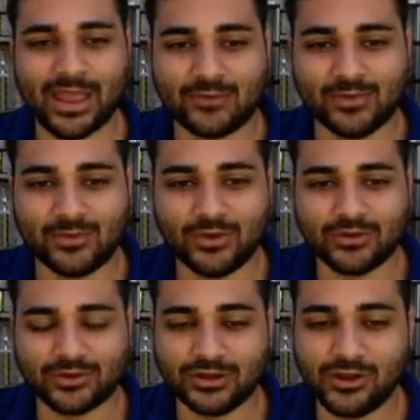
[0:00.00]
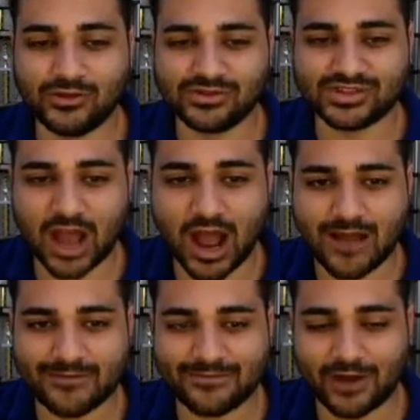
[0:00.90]
We both close
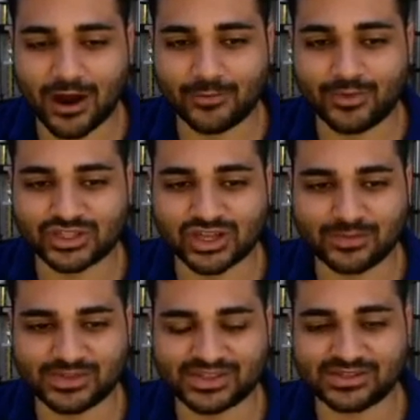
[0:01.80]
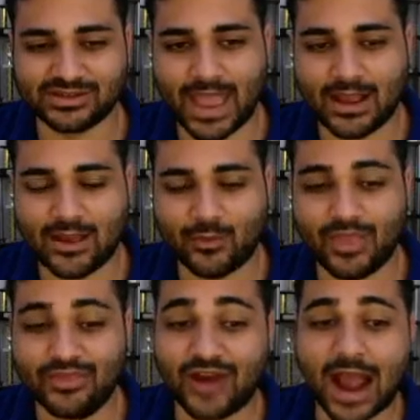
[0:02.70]
off our bishops
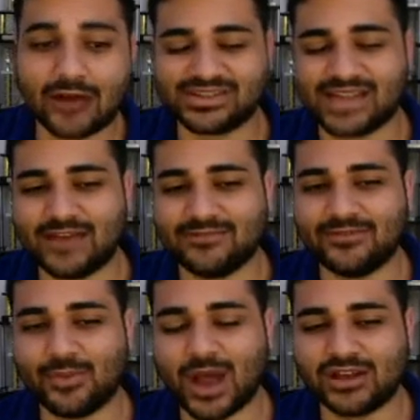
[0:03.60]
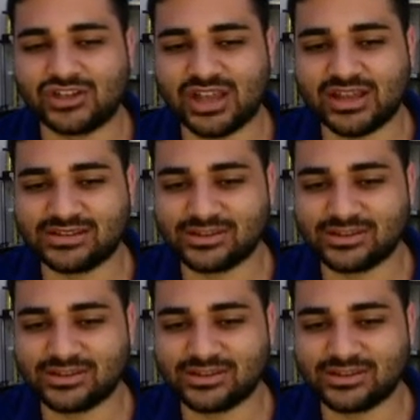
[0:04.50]
when they're outside of the pawn chain.